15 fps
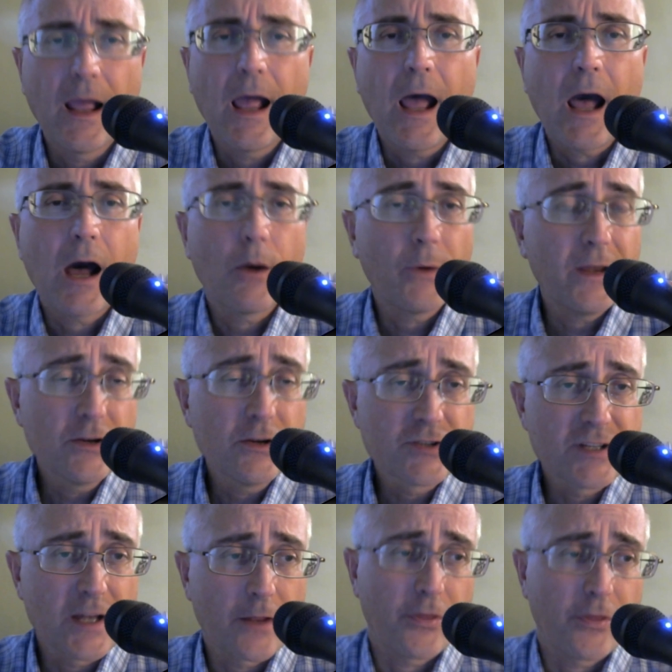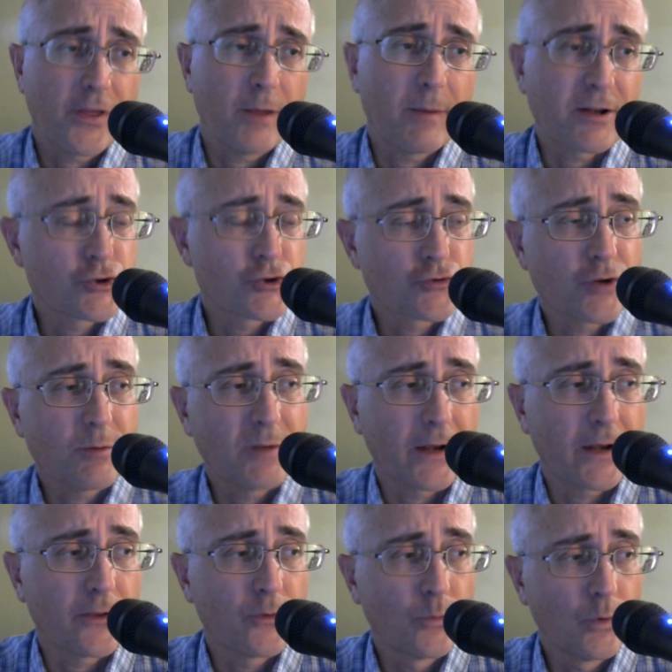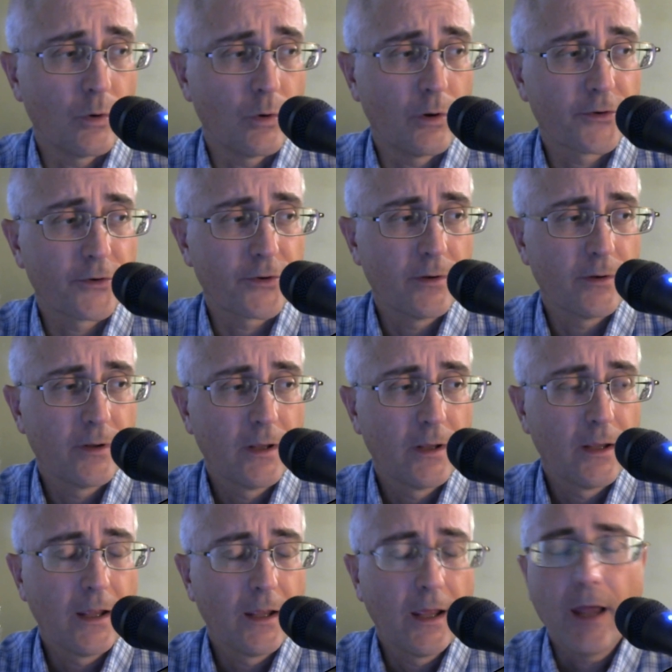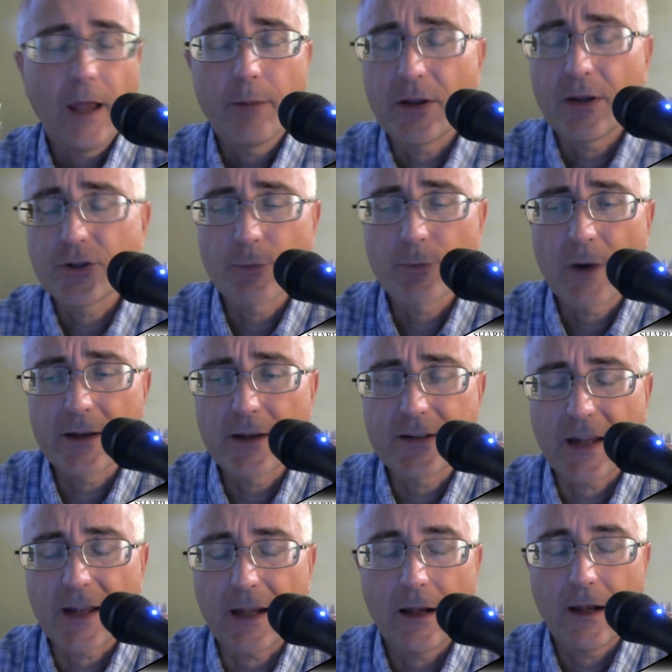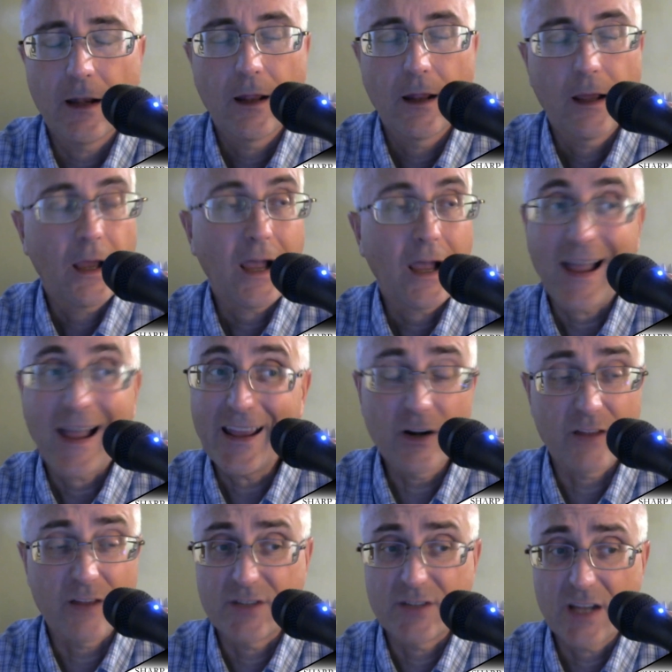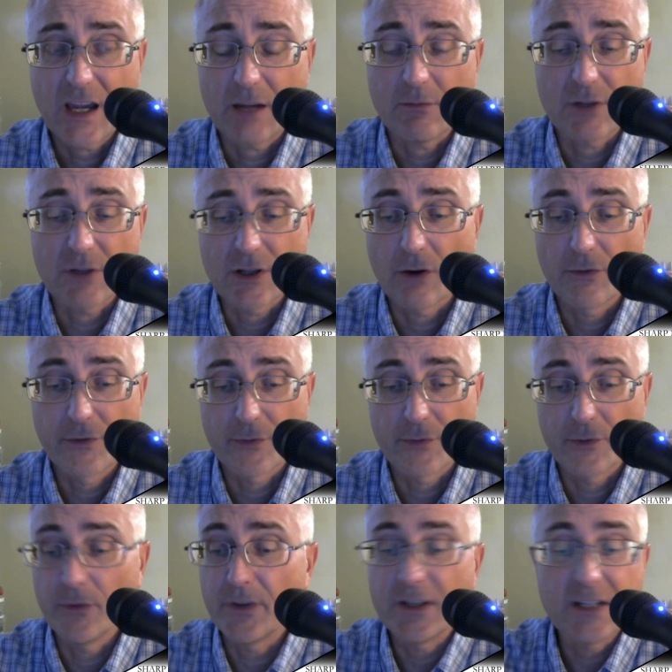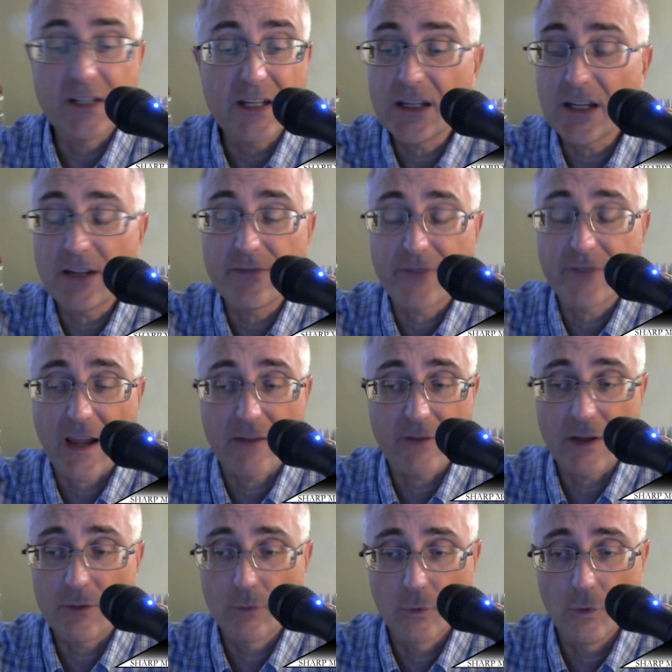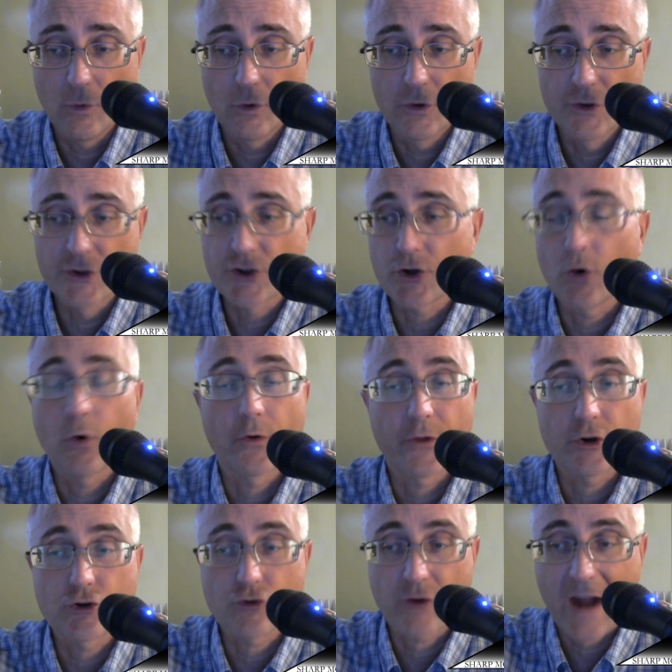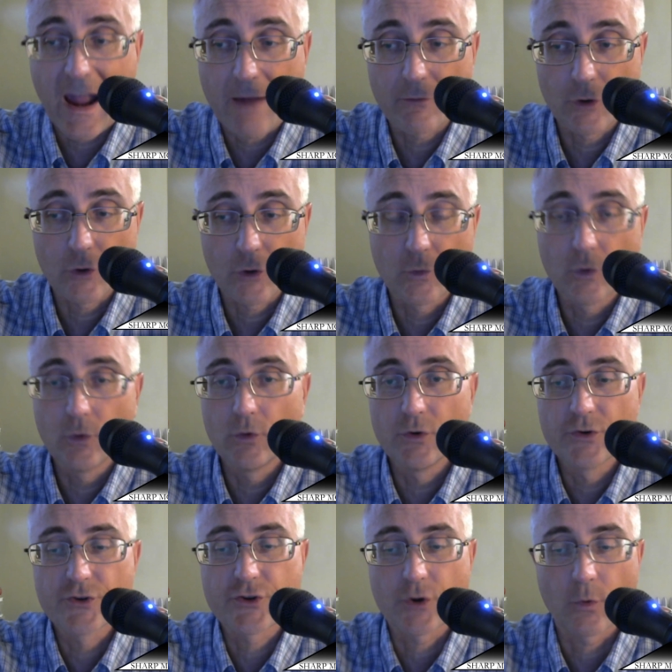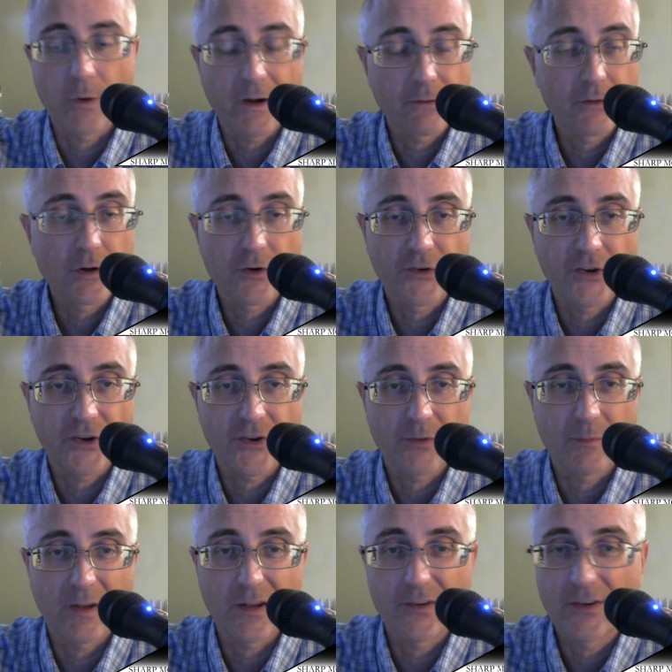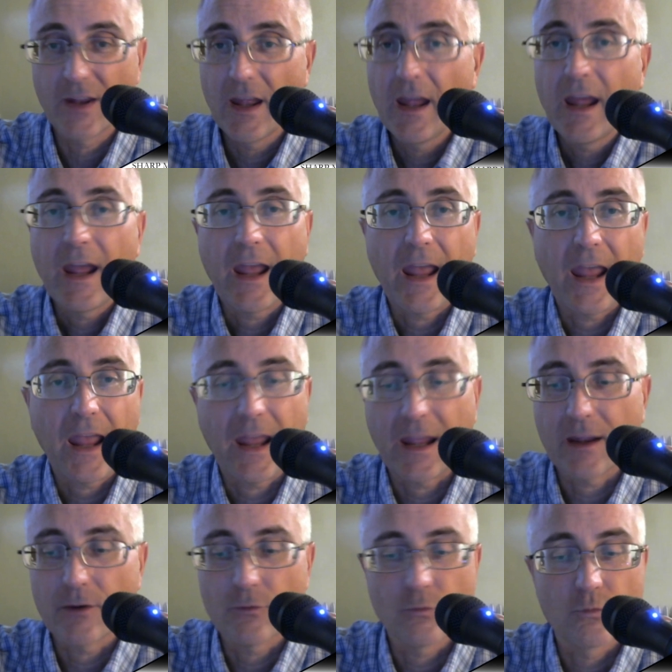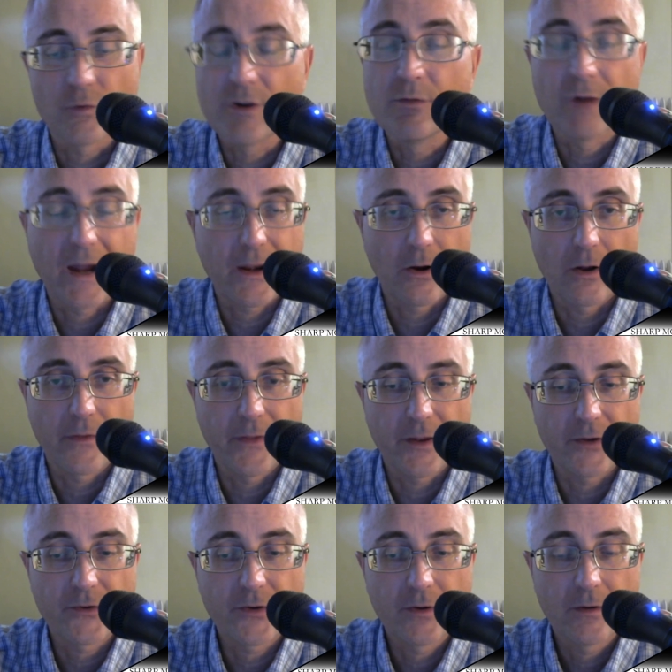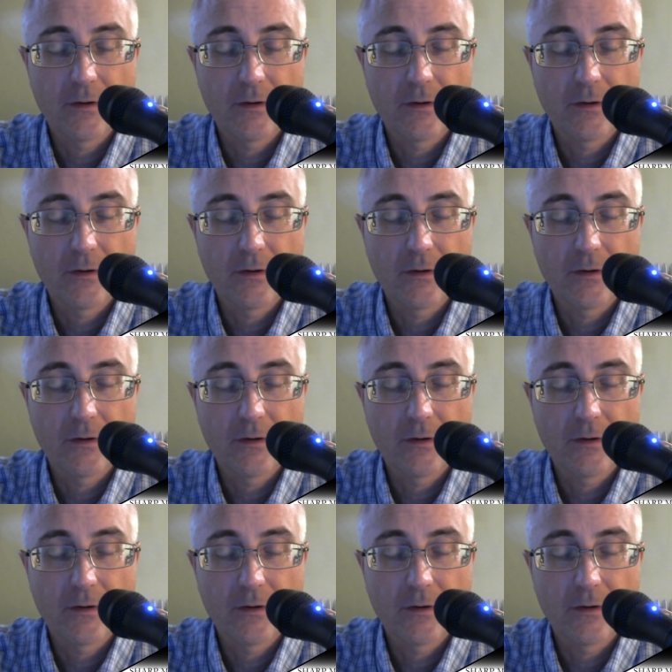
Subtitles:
Oh, and here's another thing about streamlining the rules. Because you're probably saying, I don't have time to go through the D&D 5e rules or the Traveler rules or whatever your system is and rewrite all this.